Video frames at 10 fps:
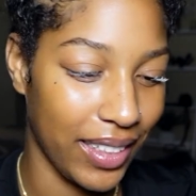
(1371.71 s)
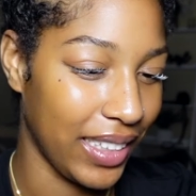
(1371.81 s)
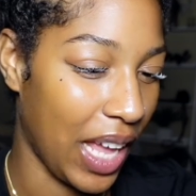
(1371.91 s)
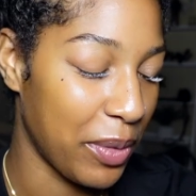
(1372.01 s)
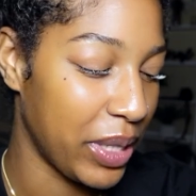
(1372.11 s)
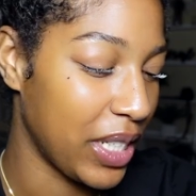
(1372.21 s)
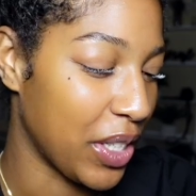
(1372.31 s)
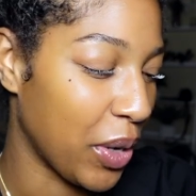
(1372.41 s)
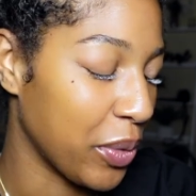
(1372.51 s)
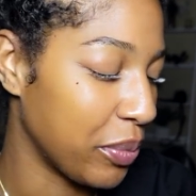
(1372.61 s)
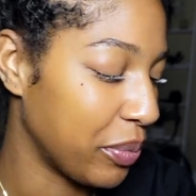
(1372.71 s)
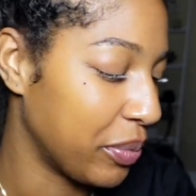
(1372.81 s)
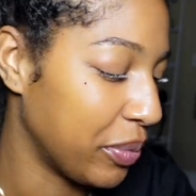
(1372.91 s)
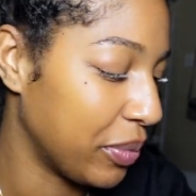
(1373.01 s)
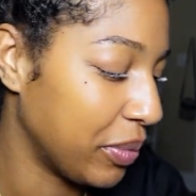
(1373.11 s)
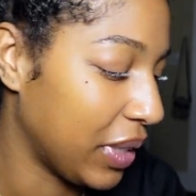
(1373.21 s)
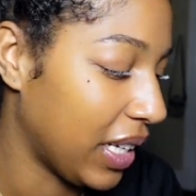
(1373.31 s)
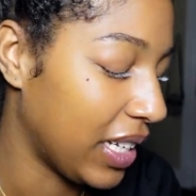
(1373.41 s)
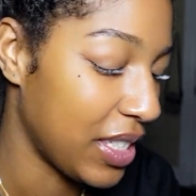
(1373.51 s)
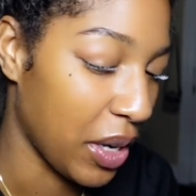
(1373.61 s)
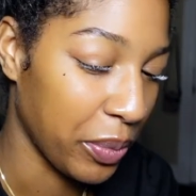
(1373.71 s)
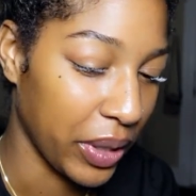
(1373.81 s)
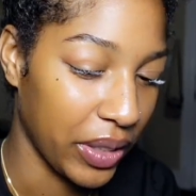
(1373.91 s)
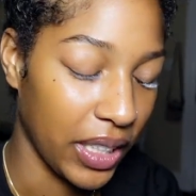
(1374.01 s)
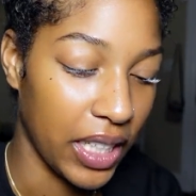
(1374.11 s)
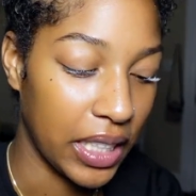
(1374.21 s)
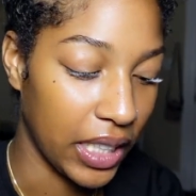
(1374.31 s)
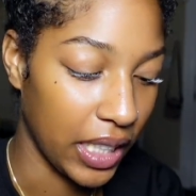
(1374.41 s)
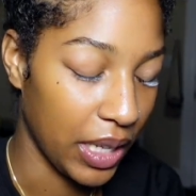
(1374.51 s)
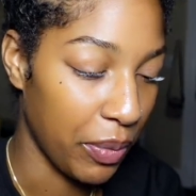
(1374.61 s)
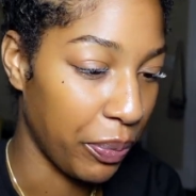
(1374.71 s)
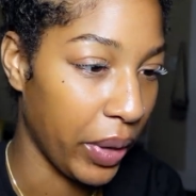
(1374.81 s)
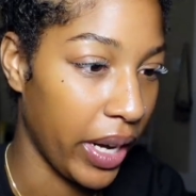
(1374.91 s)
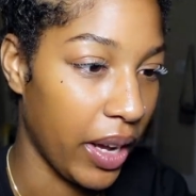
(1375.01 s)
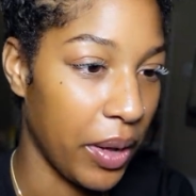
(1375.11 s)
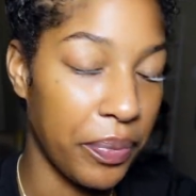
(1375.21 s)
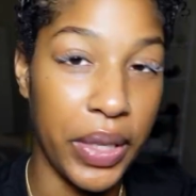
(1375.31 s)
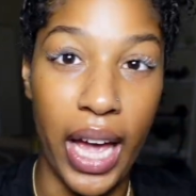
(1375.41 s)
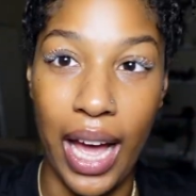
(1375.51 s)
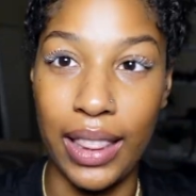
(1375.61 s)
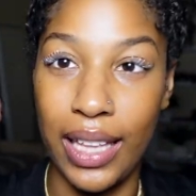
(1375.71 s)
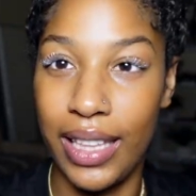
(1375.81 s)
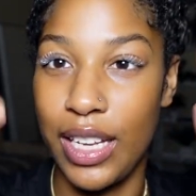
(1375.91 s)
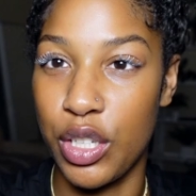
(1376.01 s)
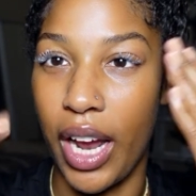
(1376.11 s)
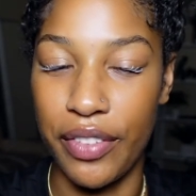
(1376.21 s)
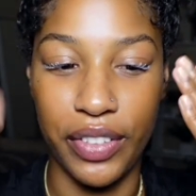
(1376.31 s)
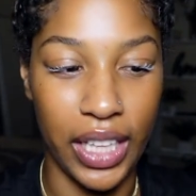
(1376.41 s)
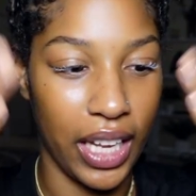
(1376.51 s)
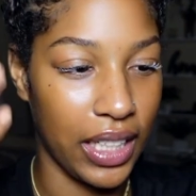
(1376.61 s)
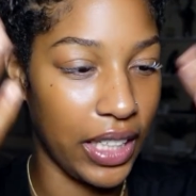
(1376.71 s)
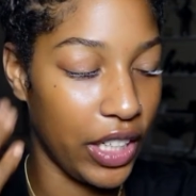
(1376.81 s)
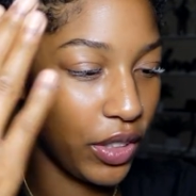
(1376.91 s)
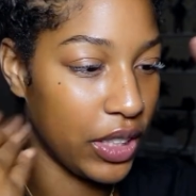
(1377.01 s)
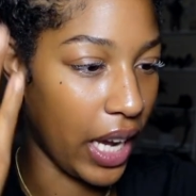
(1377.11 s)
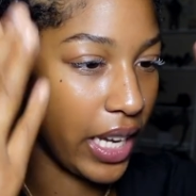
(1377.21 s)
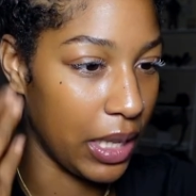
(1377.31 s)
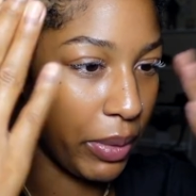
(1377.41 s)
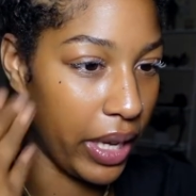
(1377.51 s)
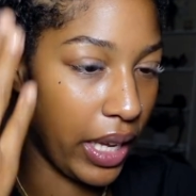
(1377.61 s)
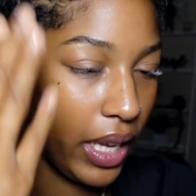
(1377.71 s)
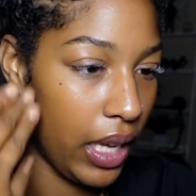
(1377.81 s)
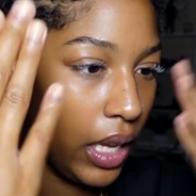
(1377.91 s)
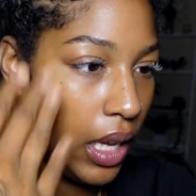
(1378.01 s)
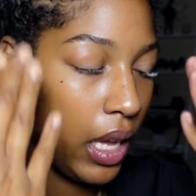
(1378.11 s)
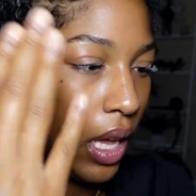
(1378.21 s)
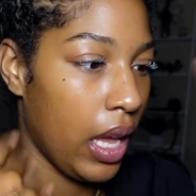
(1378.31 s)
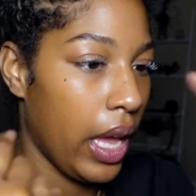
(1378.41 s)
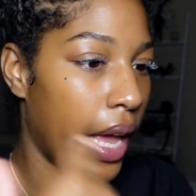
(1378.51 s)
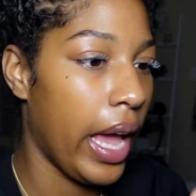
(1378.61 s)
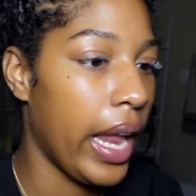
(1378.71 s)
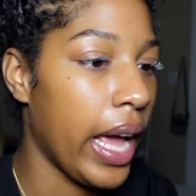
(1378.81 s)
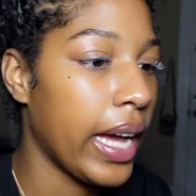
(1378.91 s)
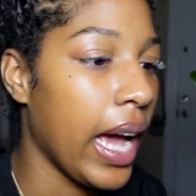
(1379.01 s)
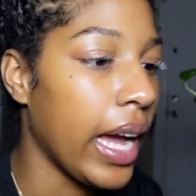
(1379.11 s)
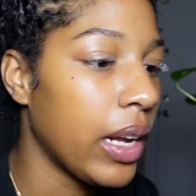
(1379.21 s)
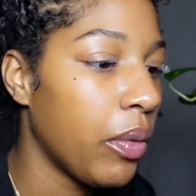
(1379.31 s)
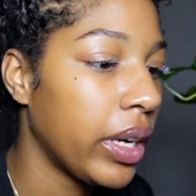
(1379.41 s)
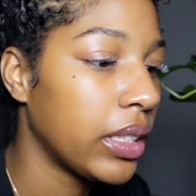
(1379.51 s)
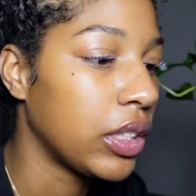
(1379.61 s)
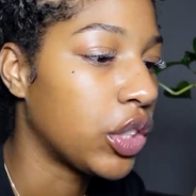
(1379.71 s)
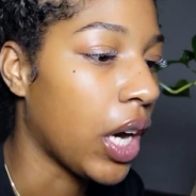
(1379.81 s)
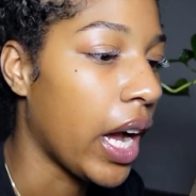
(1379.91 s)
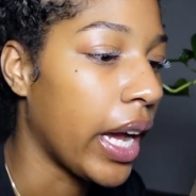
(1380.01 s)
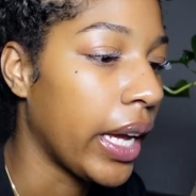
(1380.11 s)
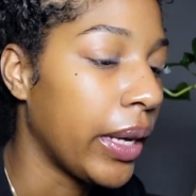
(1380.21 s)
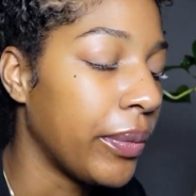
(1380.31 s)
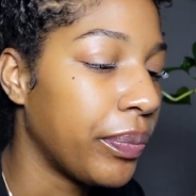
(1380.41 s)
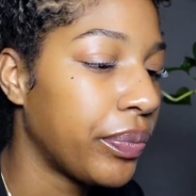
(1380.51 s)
That would be a dope a dope little look but um yeah i let that dry for like a little tiny bit and i kind of wanted to try